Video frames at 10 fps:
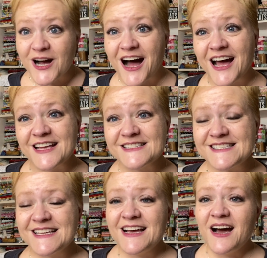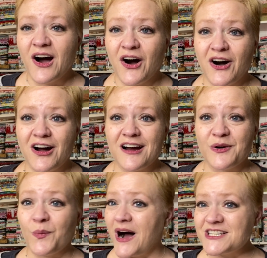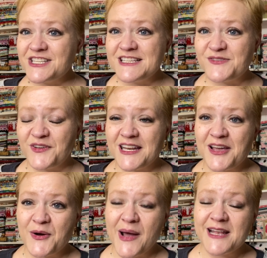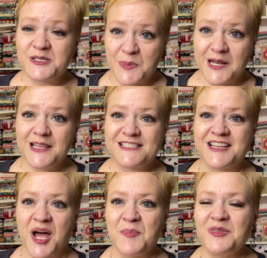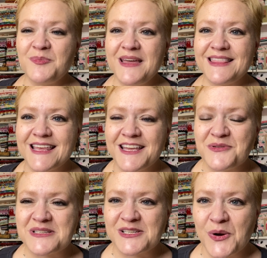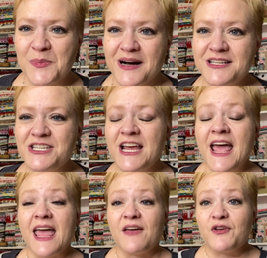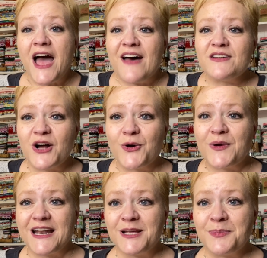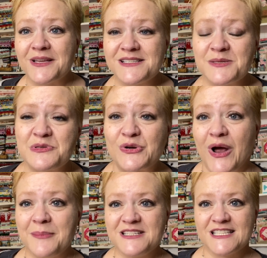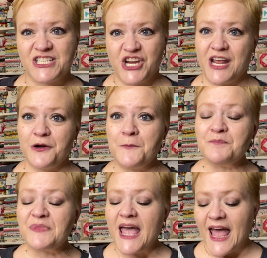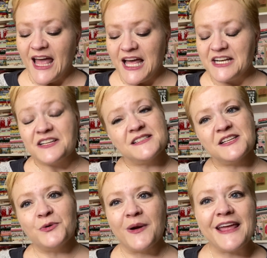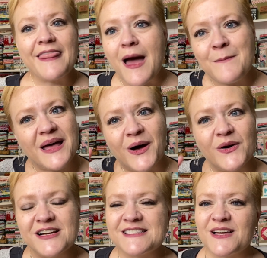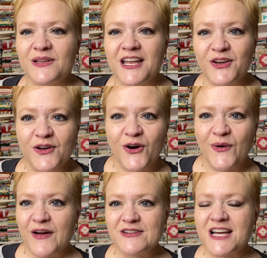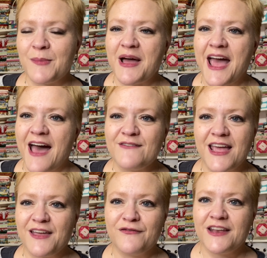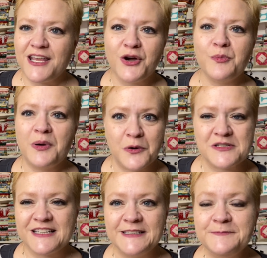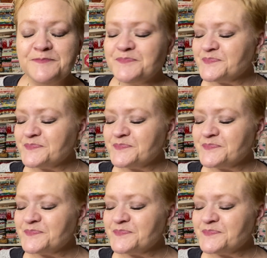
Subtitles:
guys are watching this video and spending this time with me. Thank you so much. If you haven't already, please subscribe to the channel and consider ringing that bell, because they'll let you know every time I have a video posted,